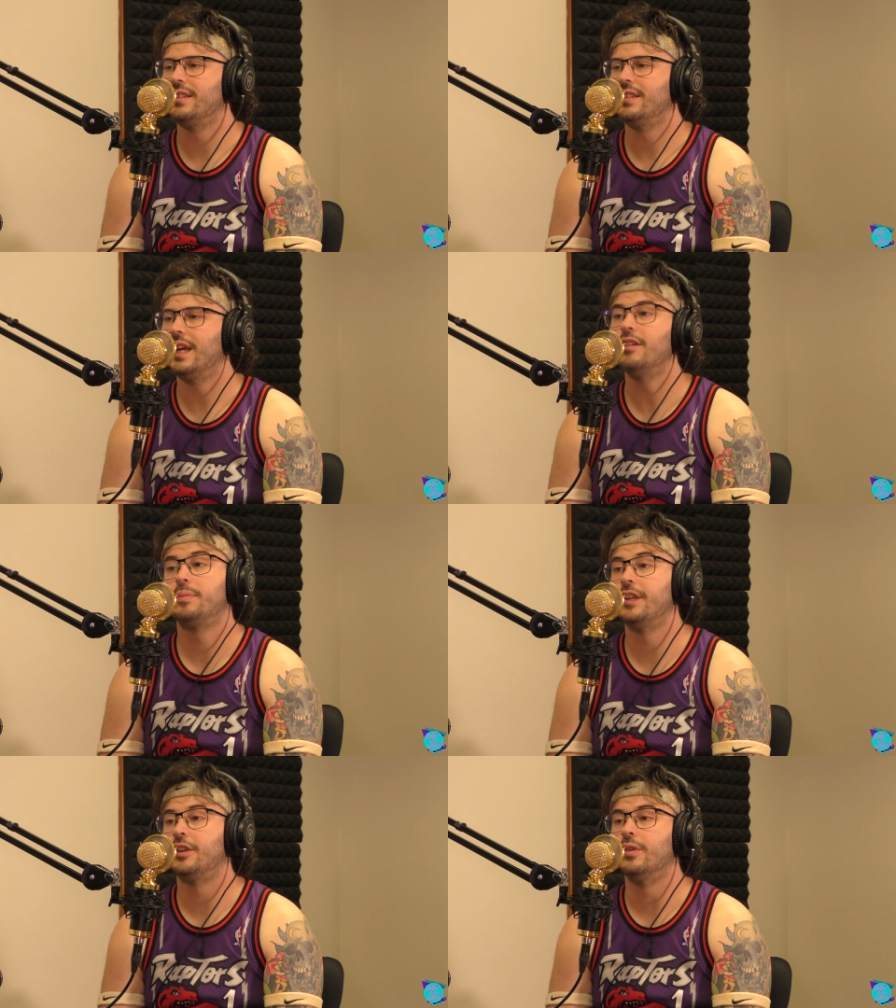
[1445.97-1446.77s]
That's that pretty was
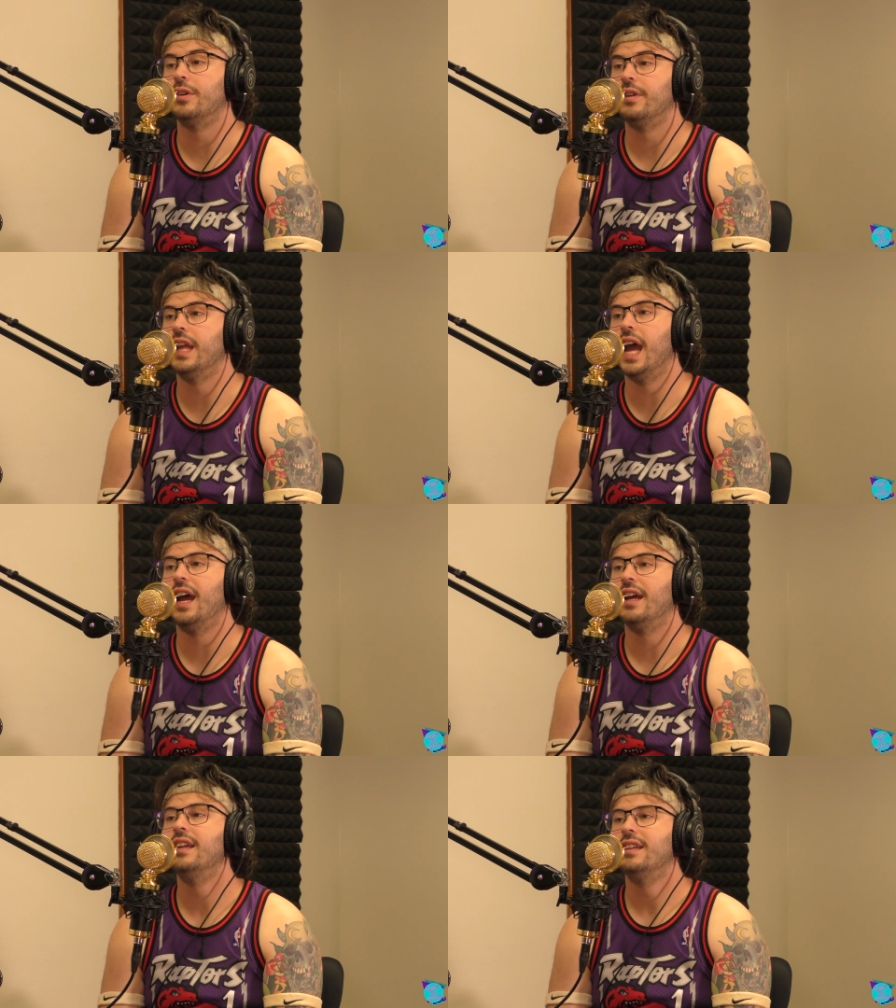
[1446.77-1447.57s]
pretty sick. cool. Yeah.
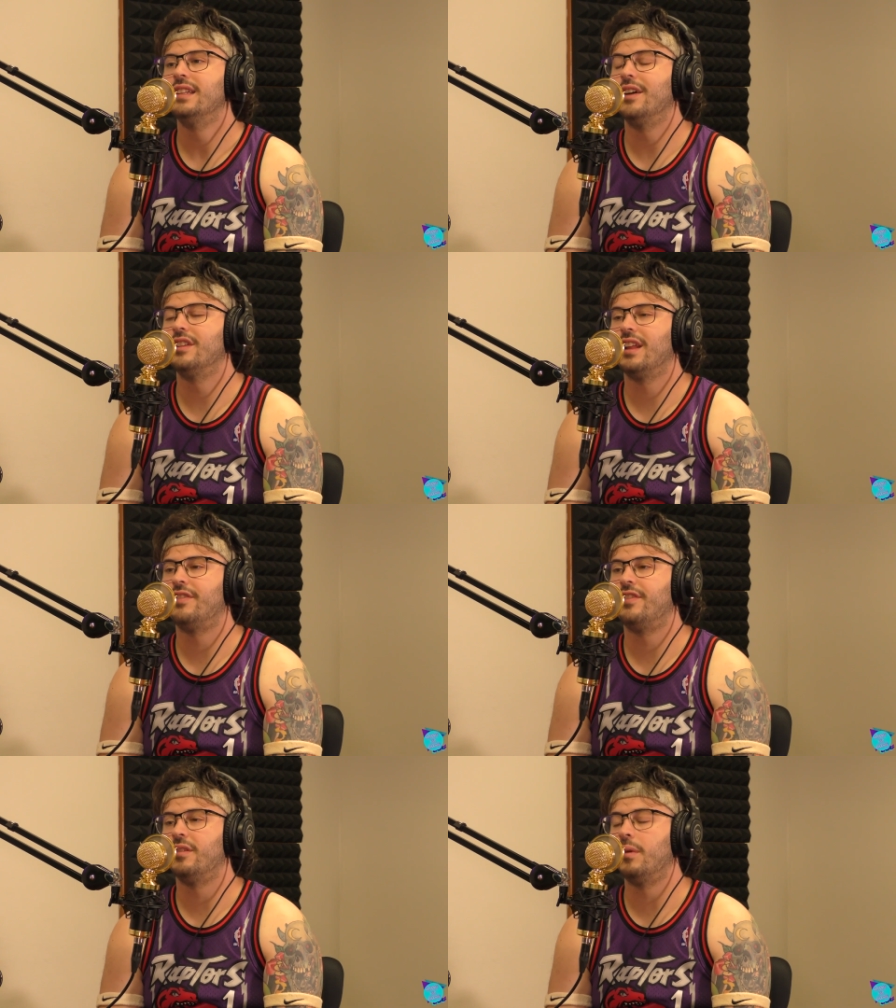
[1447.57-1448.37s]
That was a lot
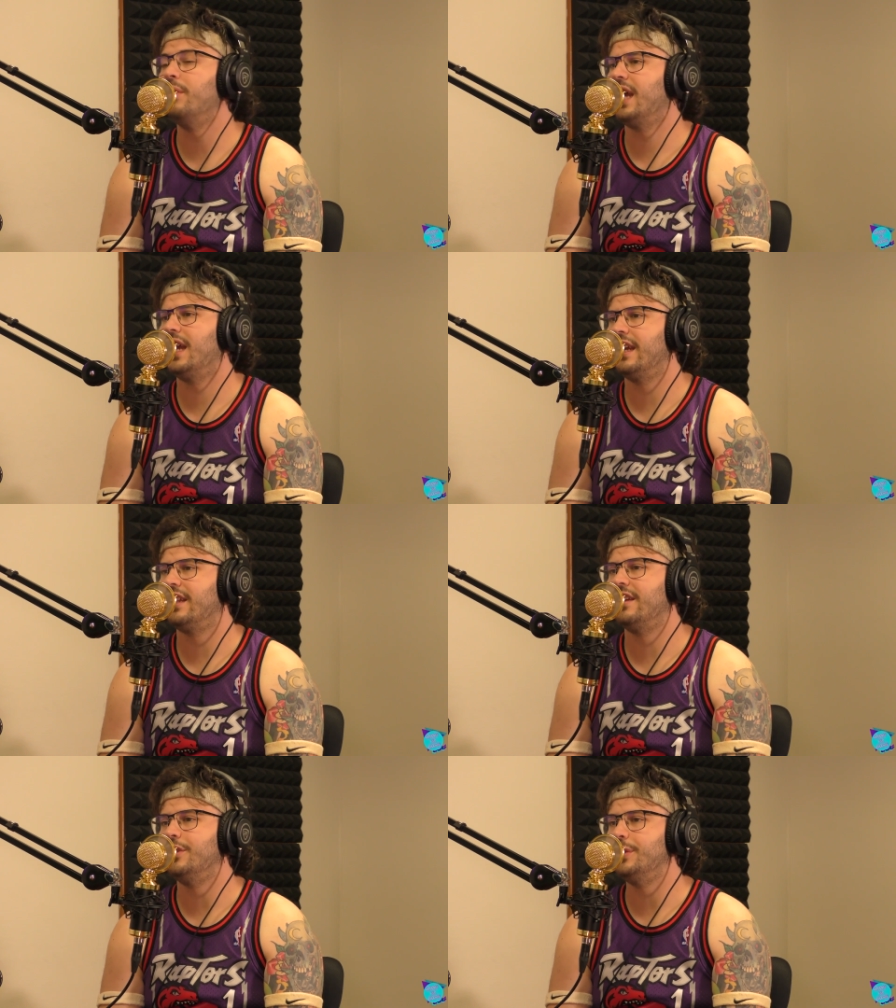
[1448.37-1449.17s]
of fun. One was on
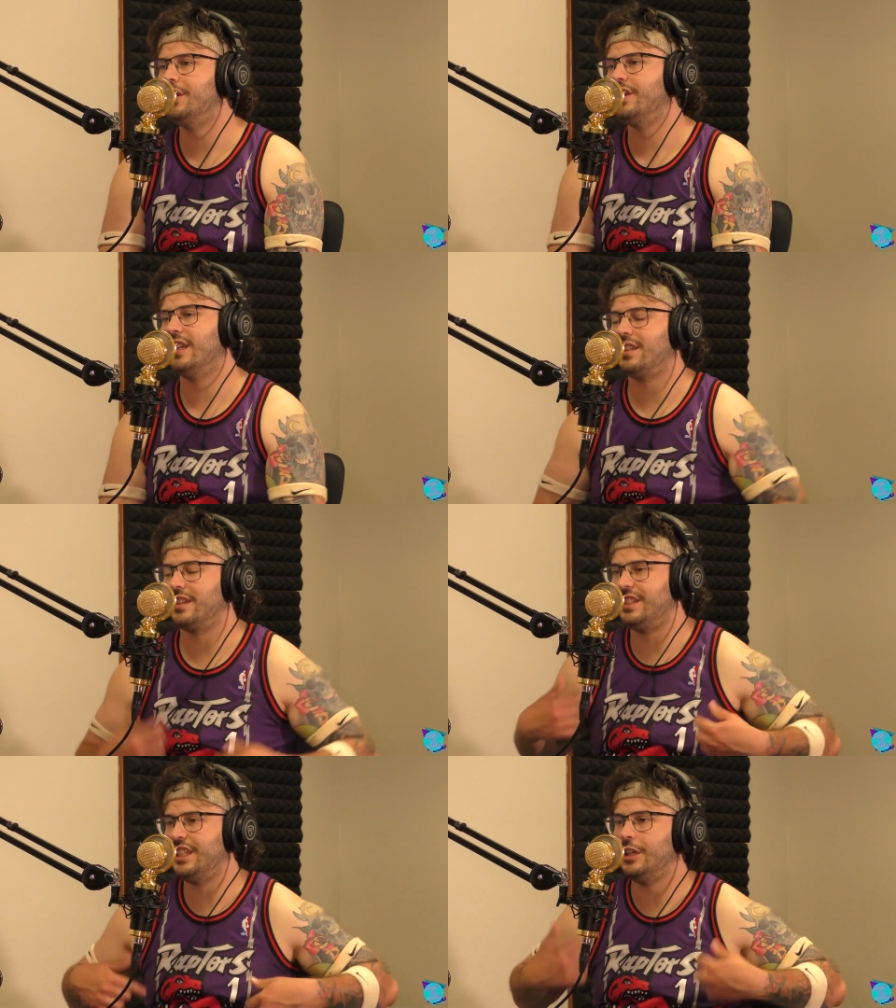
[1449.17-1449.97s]
like the New Year's like
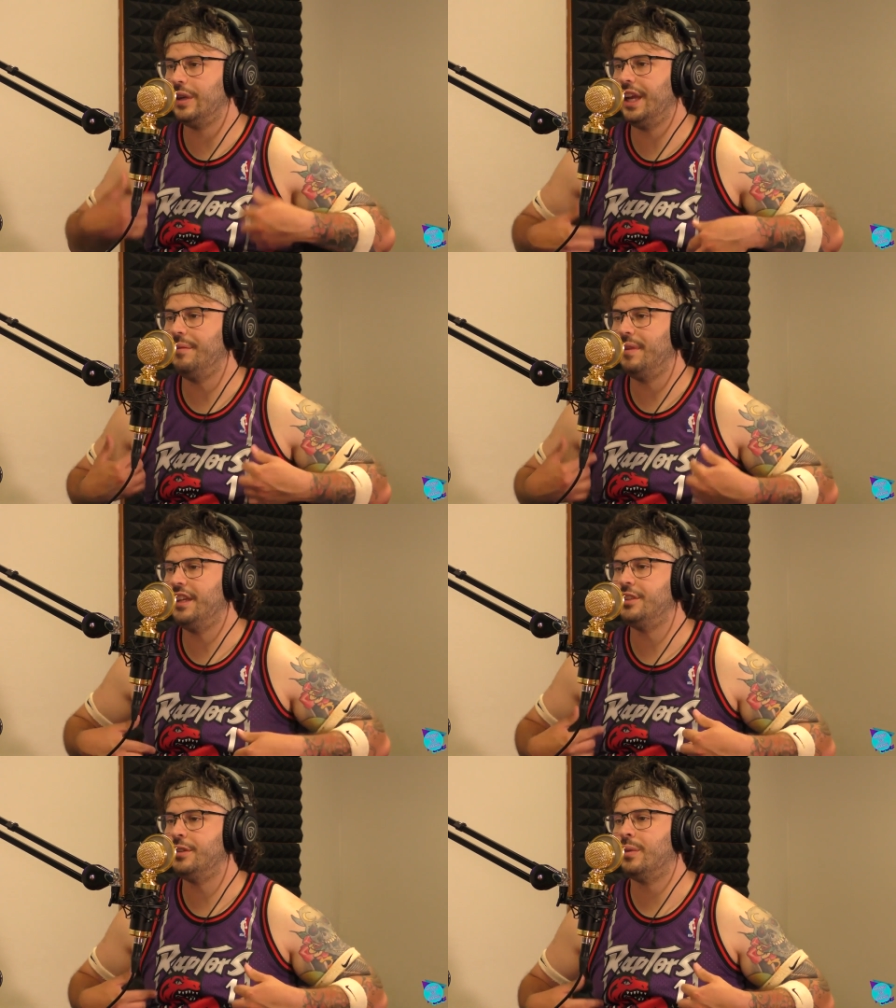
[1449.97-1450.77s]
tuxedo game they
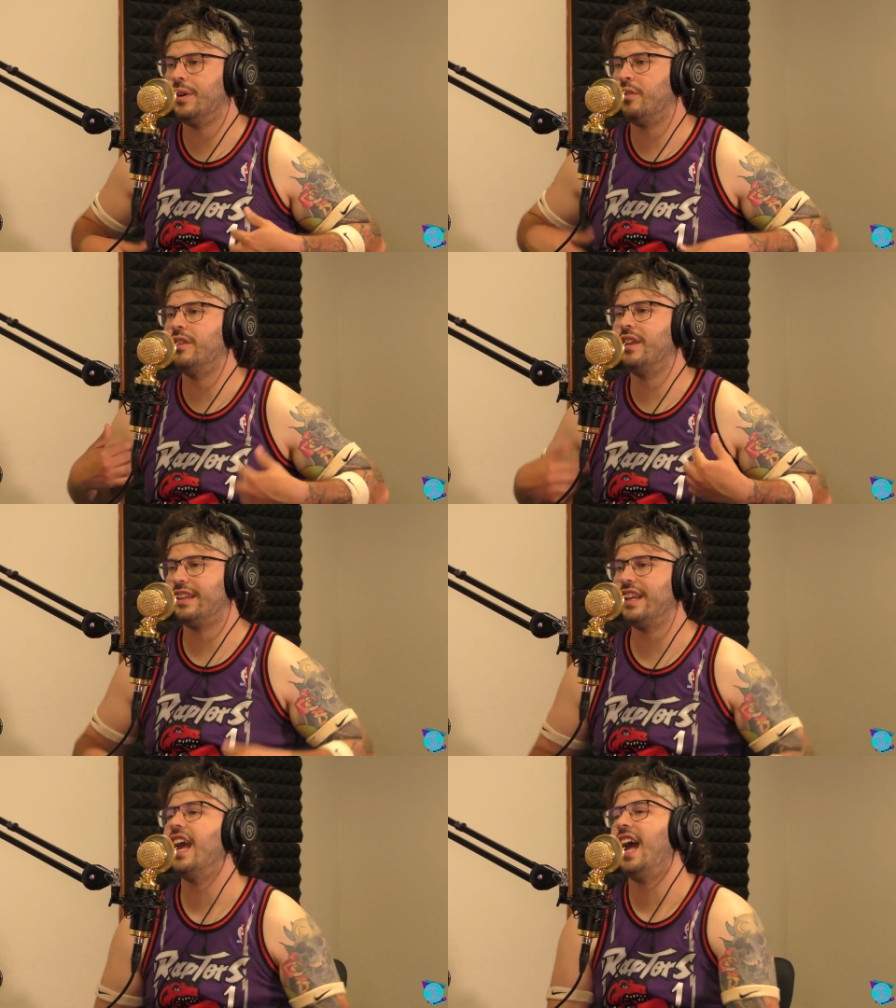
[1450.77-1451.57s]
do. Oh, everyone, I
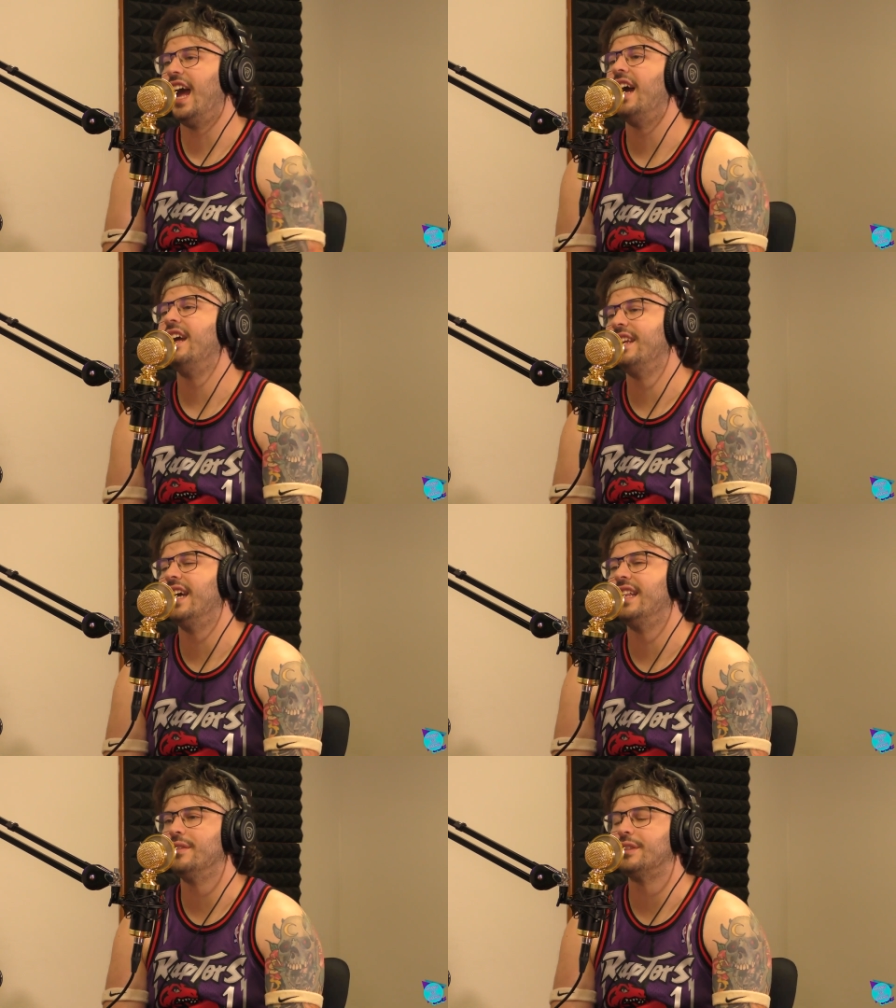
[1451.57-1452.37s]
remember like, that. Yeah,
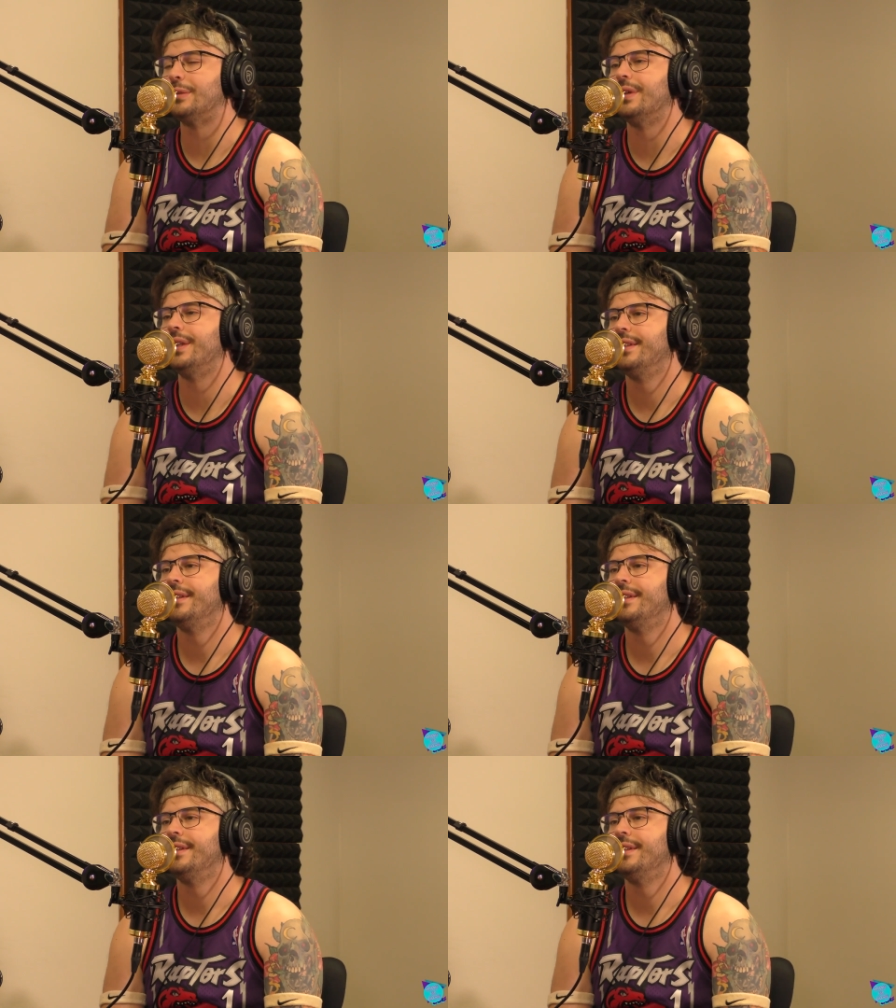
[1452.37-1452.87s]
yeah, that was cool.